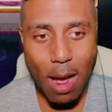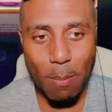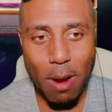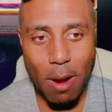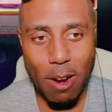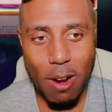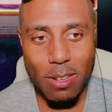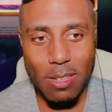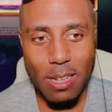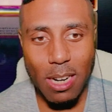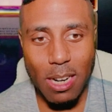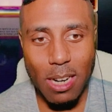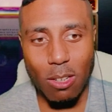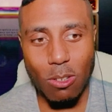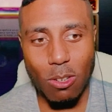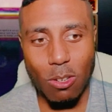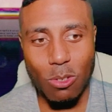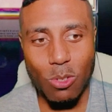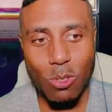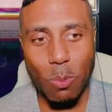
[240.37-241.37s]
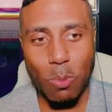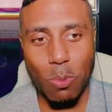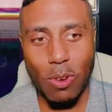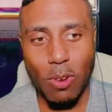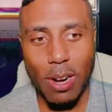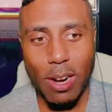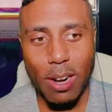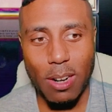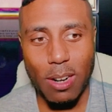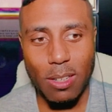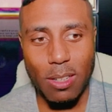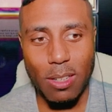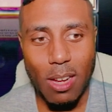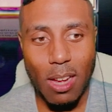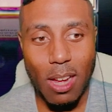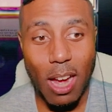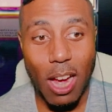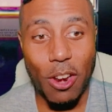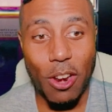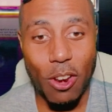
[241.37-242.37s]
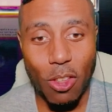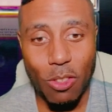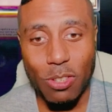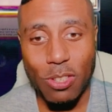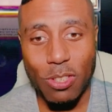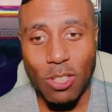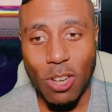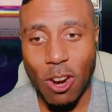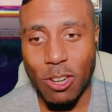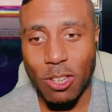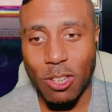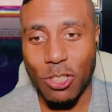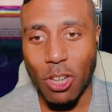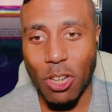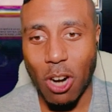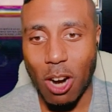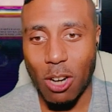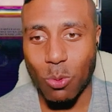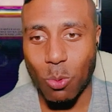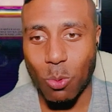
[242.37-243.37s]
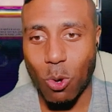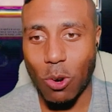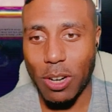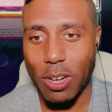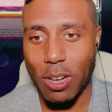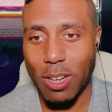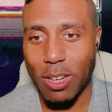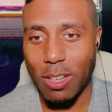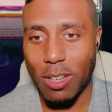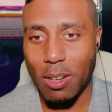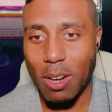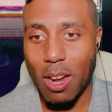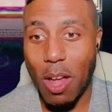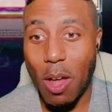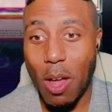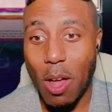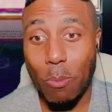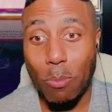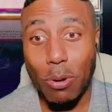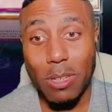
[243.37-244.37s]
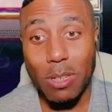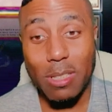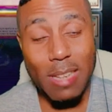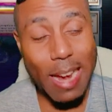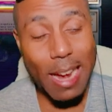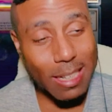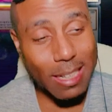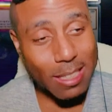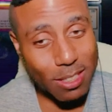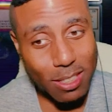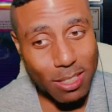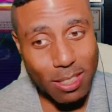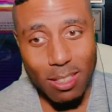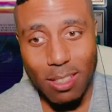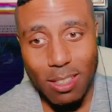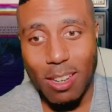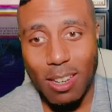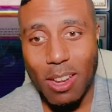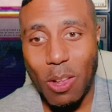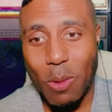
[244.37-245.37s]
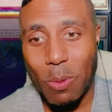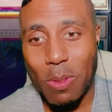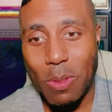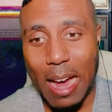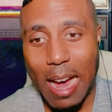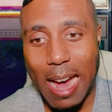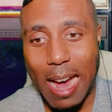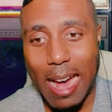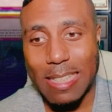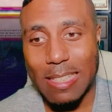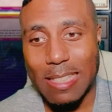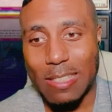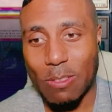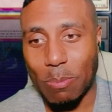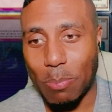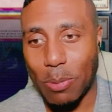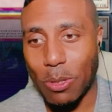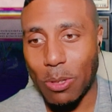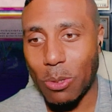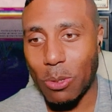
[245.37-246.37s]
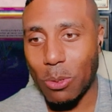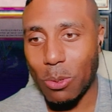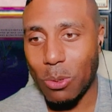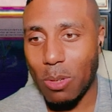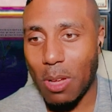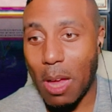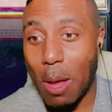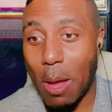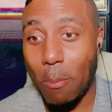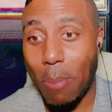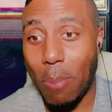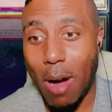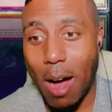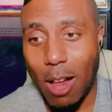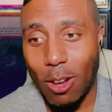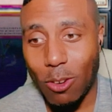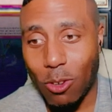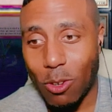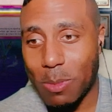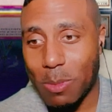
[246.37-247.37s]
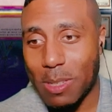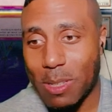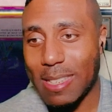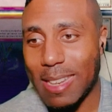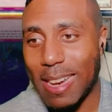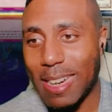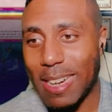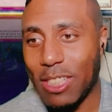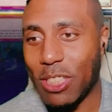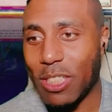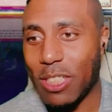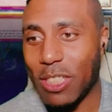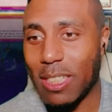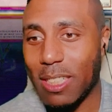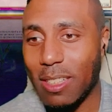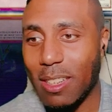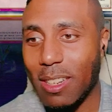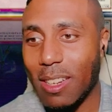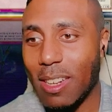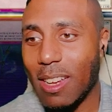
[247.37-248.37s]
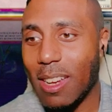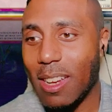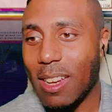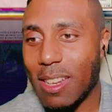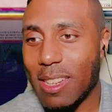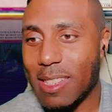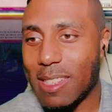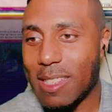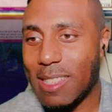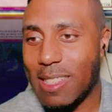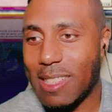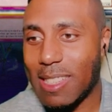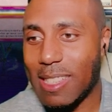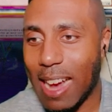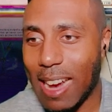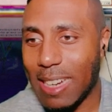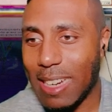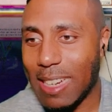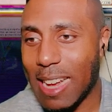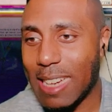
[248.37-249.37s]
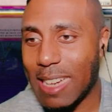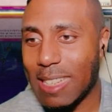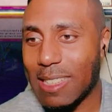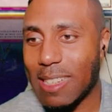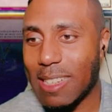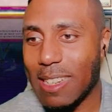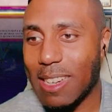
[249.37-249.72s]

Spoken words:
Iron Scarecrow super rare. Another Stardust Charge Warrior, Protector with Eyes of Blue, Polymerization, Signet,